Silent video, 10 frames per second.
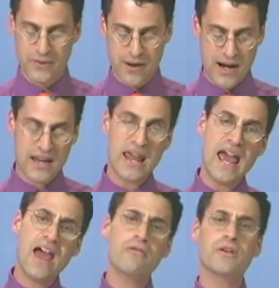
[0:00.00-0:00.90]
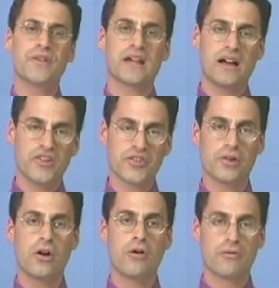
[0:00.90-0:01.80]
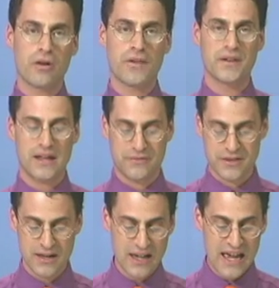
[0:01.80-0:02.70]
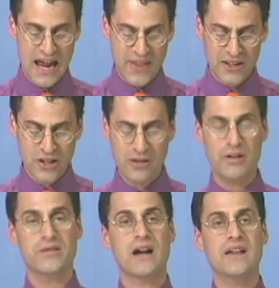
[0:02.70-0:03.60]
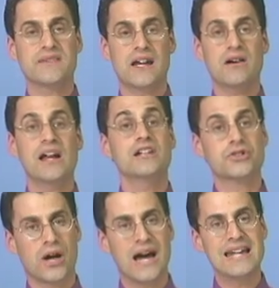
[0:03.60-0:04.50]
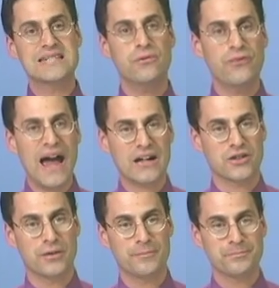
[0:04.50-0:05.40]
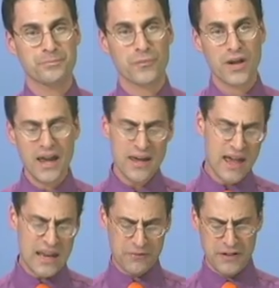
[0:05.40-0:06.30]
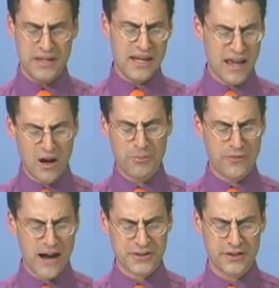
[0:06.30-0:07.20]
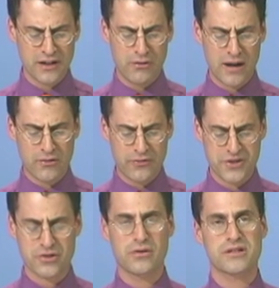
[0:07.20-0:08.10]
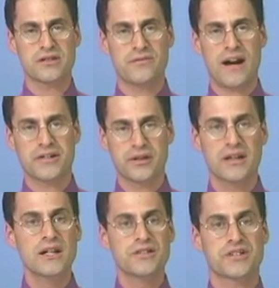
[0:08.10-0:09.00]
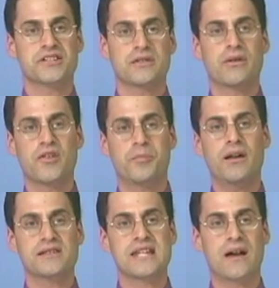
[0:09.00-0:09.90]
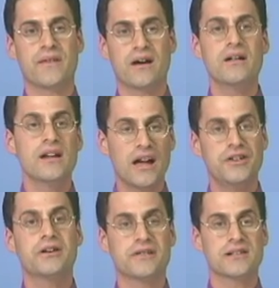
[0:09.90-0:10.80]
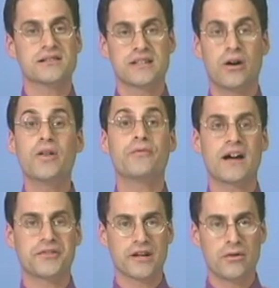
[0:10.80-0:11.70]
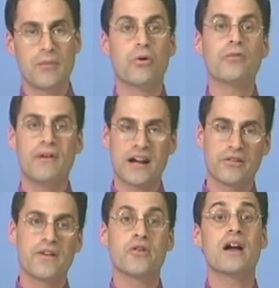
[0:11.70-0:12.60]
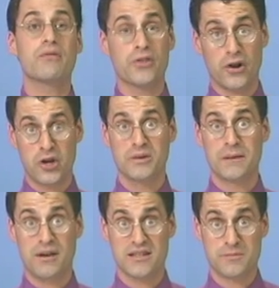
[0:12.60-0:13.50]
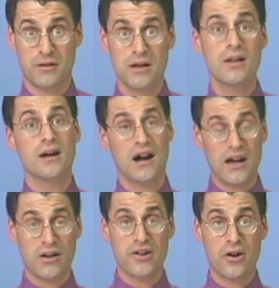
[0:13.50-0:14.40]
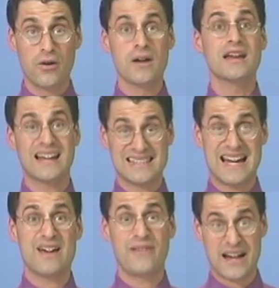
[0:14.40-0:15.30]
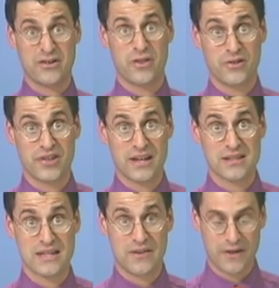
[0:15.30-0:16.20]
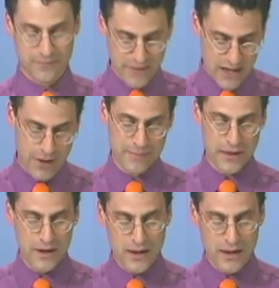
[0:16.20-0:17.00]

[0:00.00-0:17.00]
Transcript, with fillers: the right and everything else over on the left. And then look at what you've got there and try to factor. Okay? And if you need help factoring or want a refresher course in factoring, just click one of those buttons down there and you can just see all the factoring you want, more factoring than you ever thought humanly possible. I ought to know because I factored those things down there. Anyway,